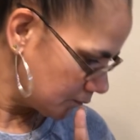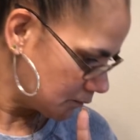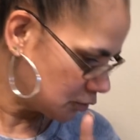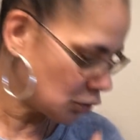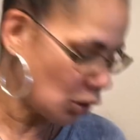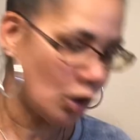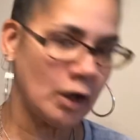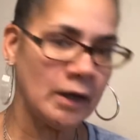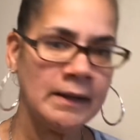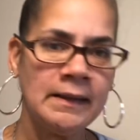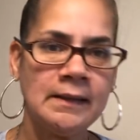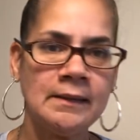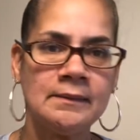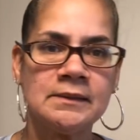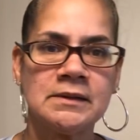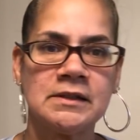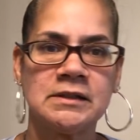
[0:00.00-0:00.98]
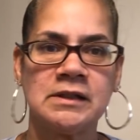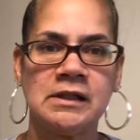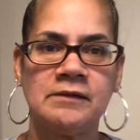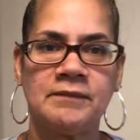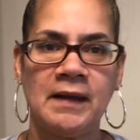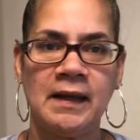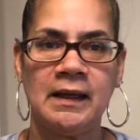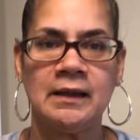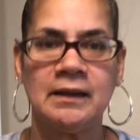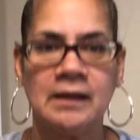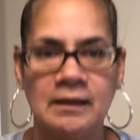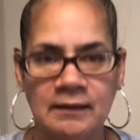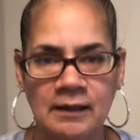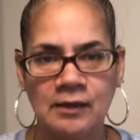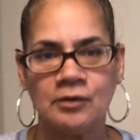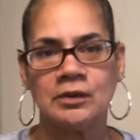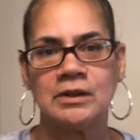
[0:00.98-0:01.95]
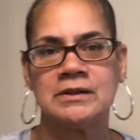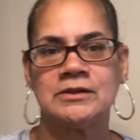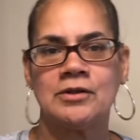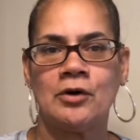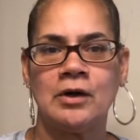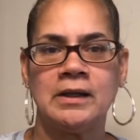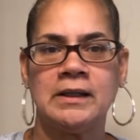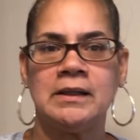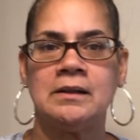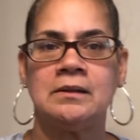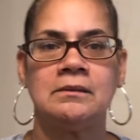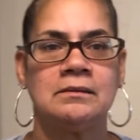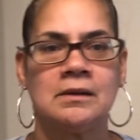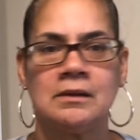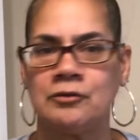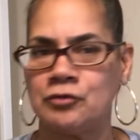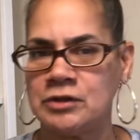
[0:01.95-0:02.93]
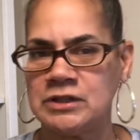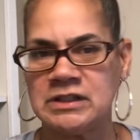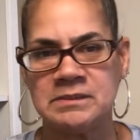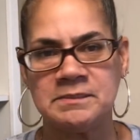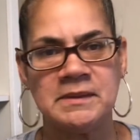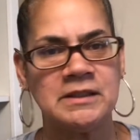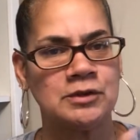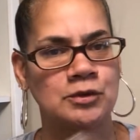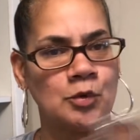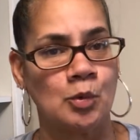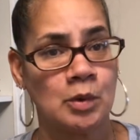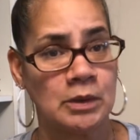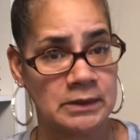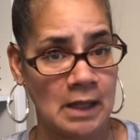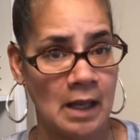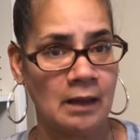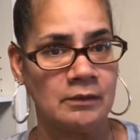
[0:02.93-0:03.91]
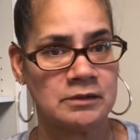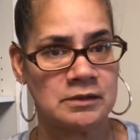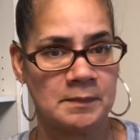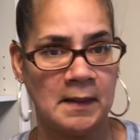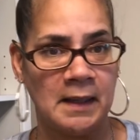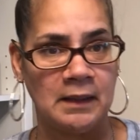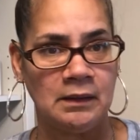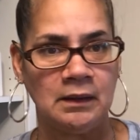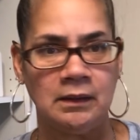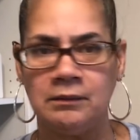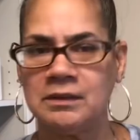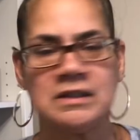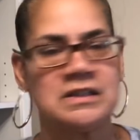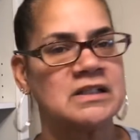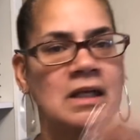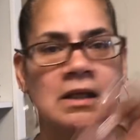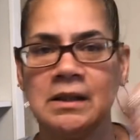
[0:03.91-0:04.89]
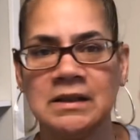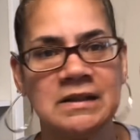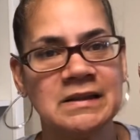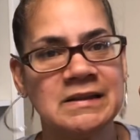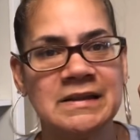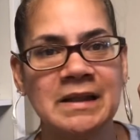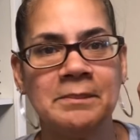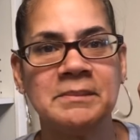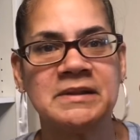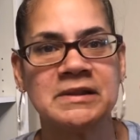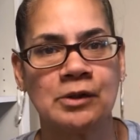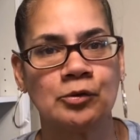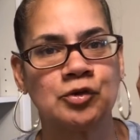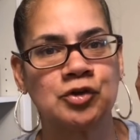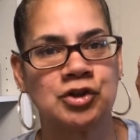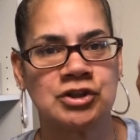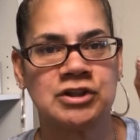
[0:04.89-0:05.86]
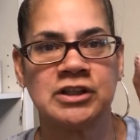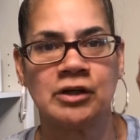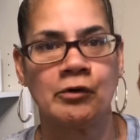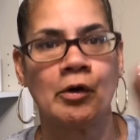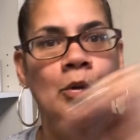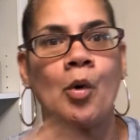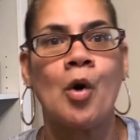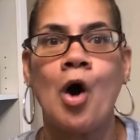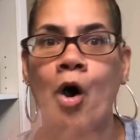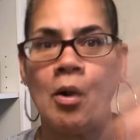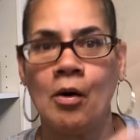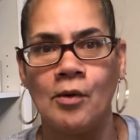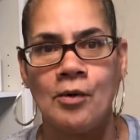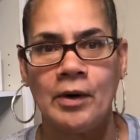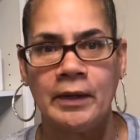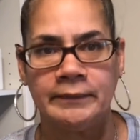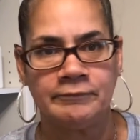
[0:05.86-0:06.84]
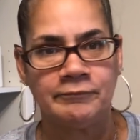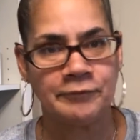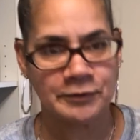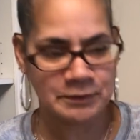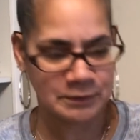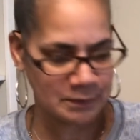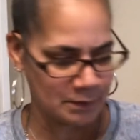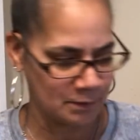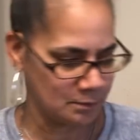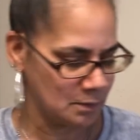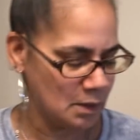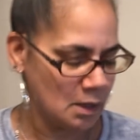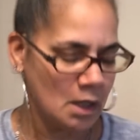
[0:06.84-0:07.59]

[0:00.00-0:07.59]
Target to see if they had anything on a Target Christmas or dollar spot clearance. Zip, zilch, zero. All gone. Frisco.